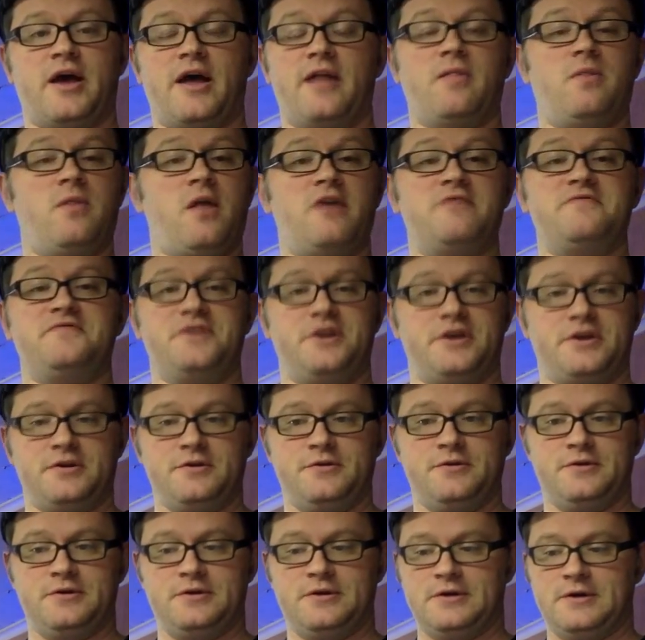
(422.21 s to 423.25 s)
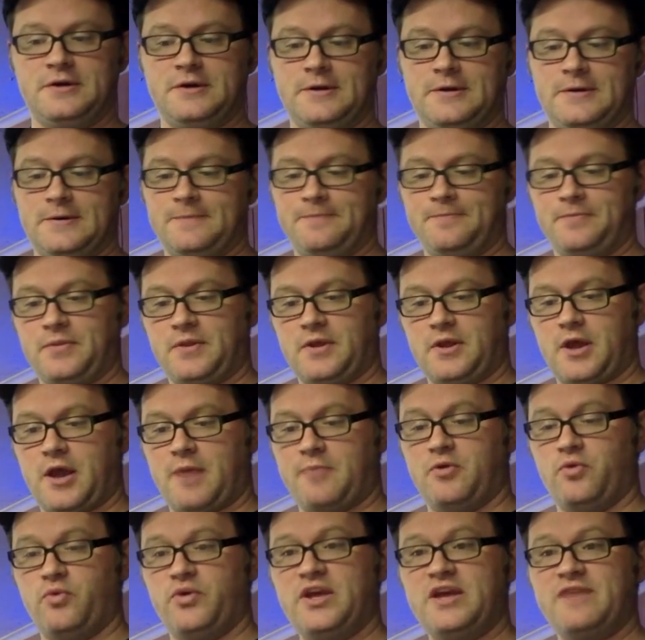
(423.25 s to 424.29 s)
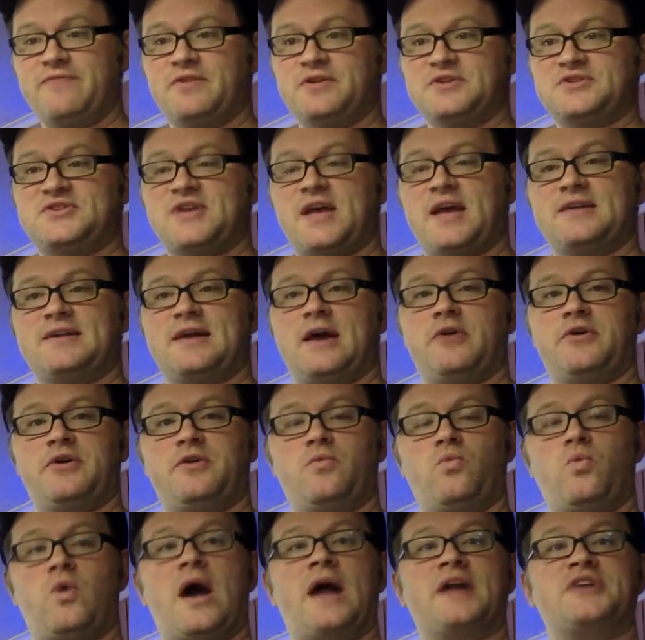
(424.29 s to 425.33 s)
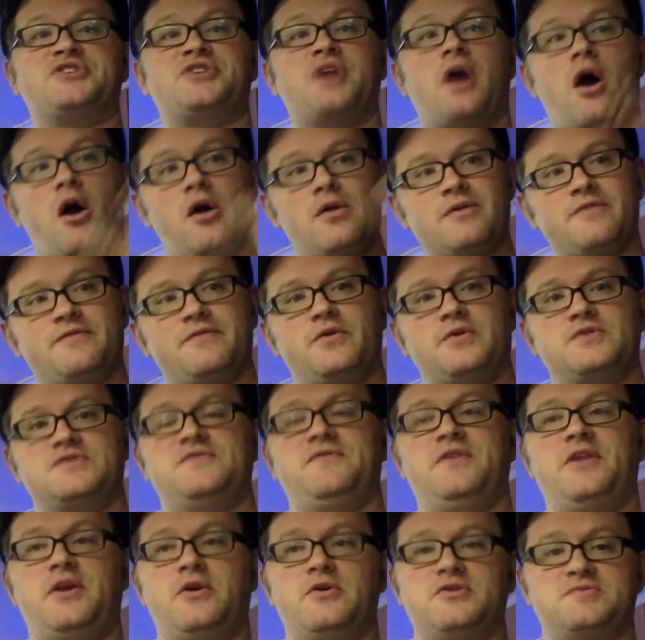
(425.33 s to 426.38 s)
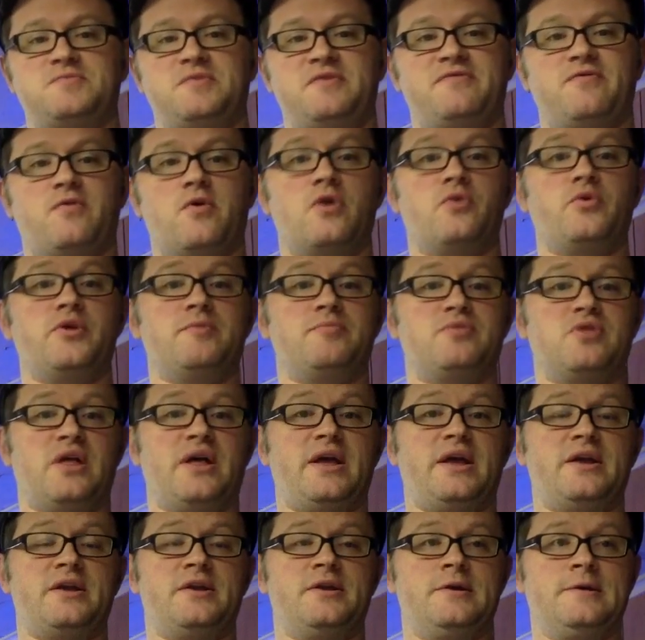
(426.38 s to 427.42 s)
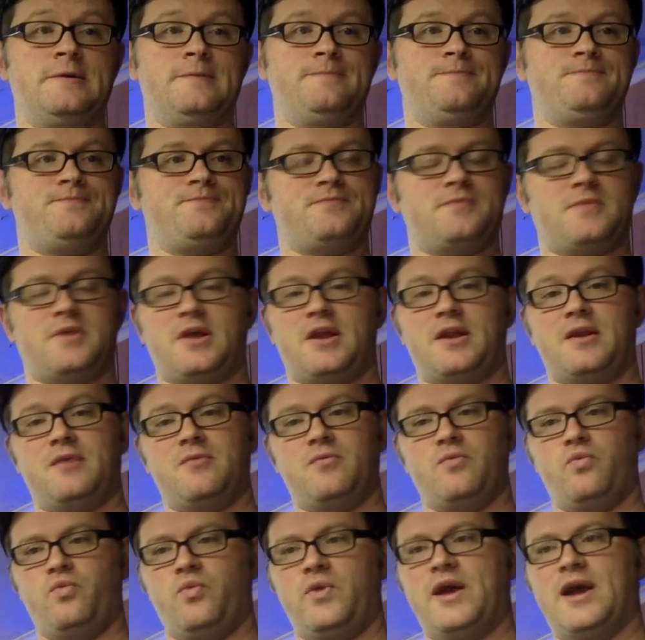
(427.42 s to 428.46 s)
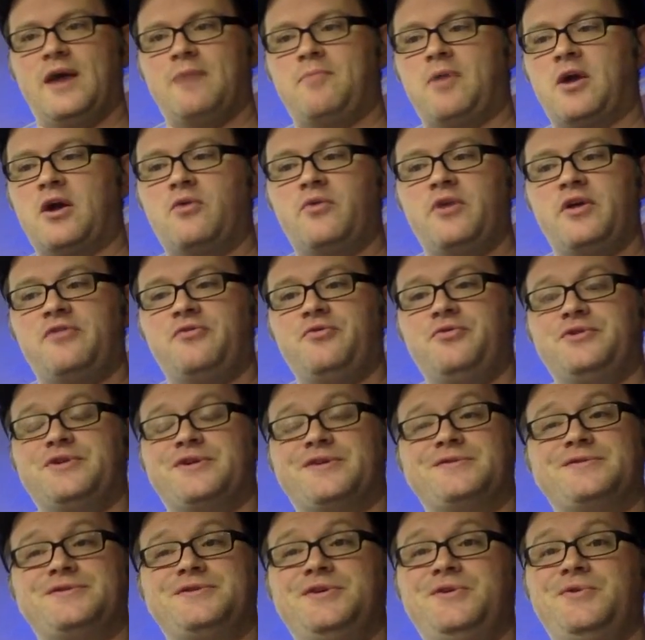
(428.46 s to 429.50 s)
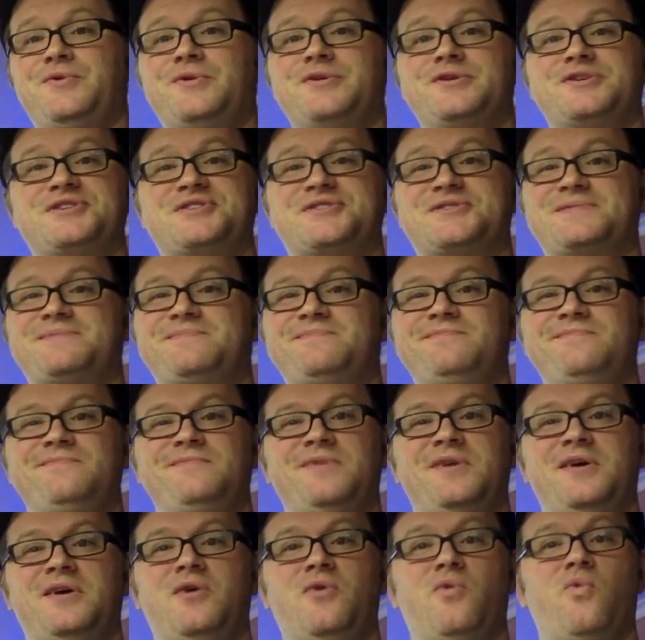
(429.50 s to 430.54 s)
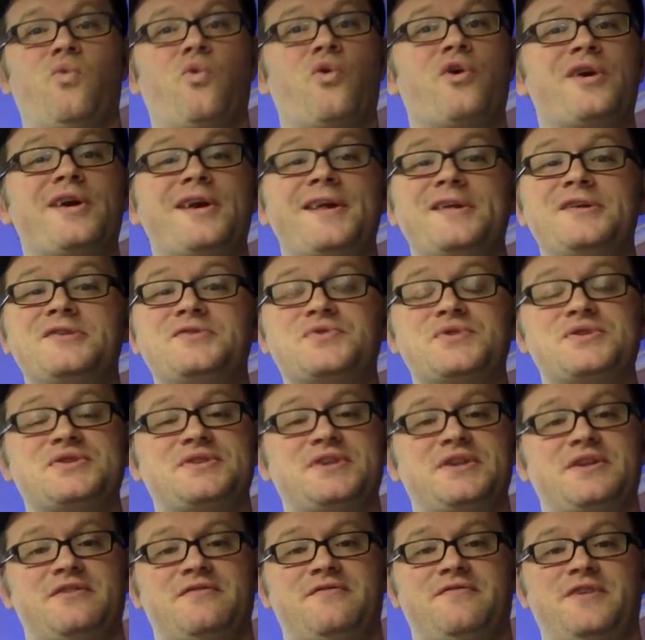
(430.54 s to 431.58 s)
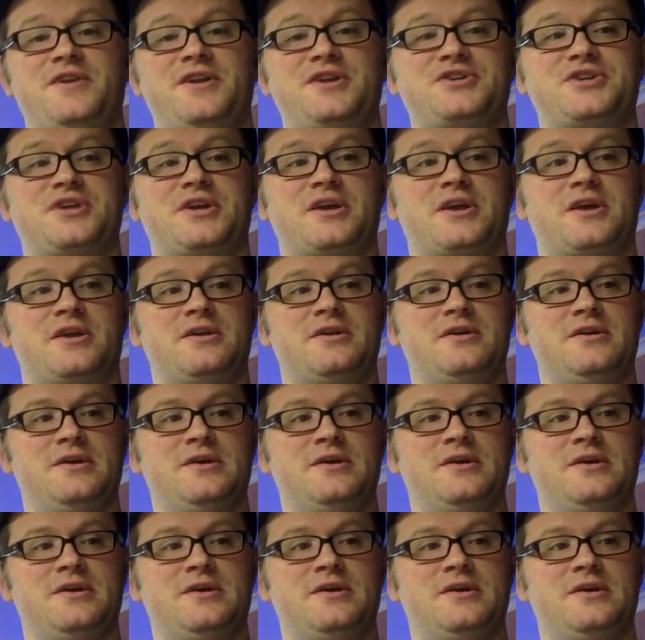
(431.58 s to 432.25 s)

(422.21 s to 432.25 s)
I loved it. I mean, we even sat down and watched all of those videos before we played, and we got partway through turn 2 and just weren't interested in finishing it.